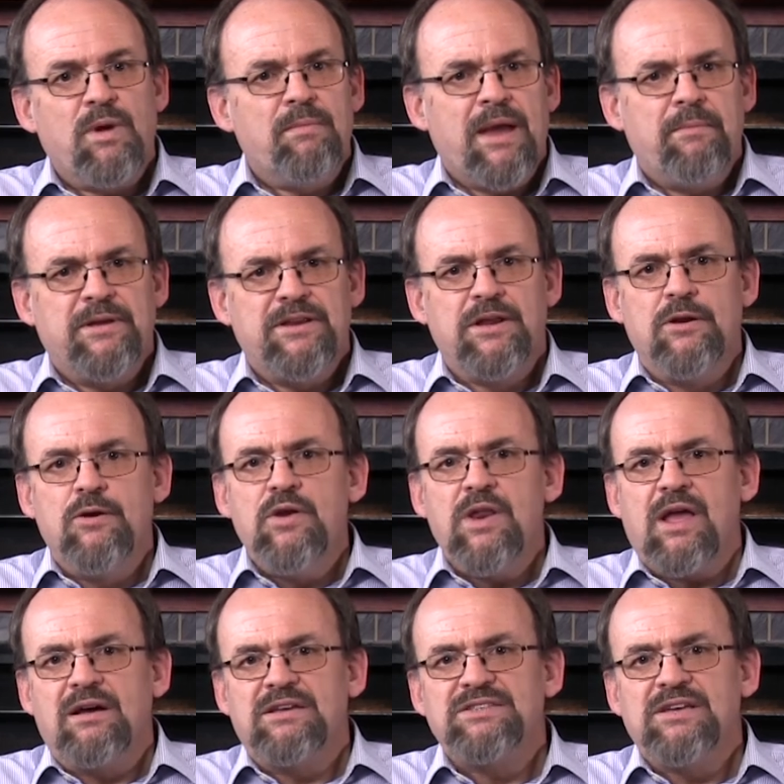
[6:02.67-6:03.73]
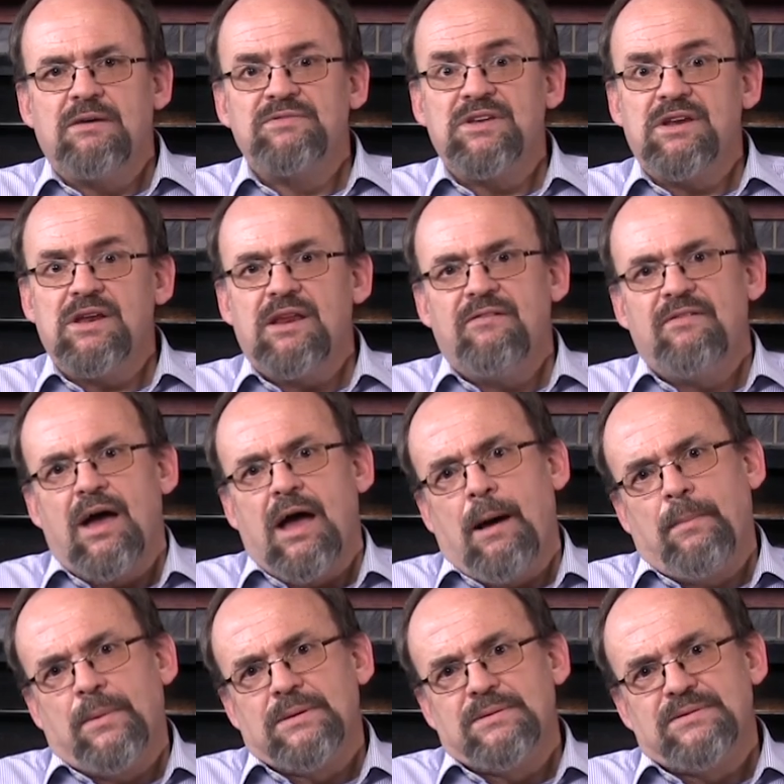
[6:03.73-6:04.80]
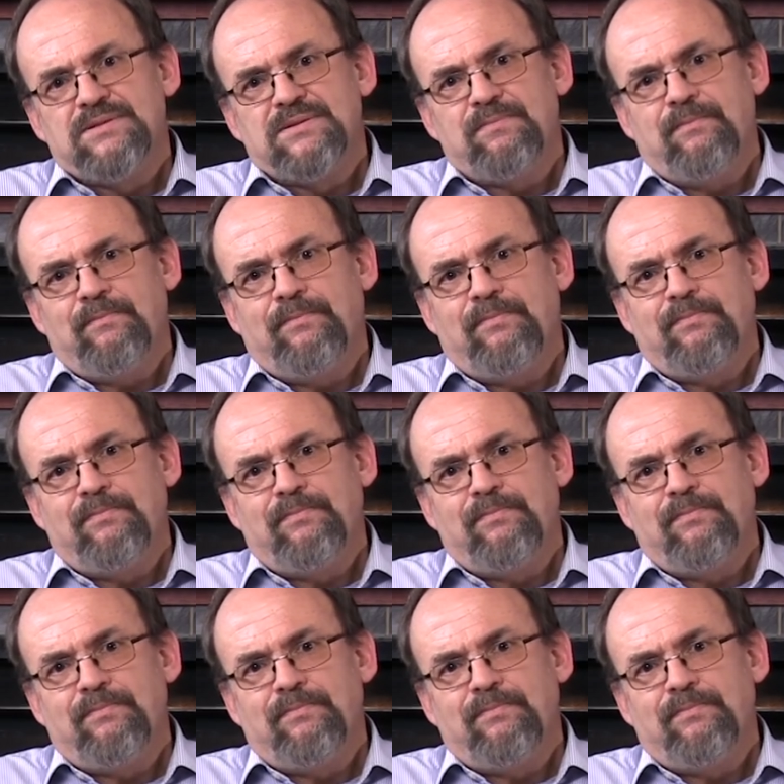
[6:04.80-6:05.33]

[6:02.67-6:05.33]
we may be deluding ourselves that it ever happens.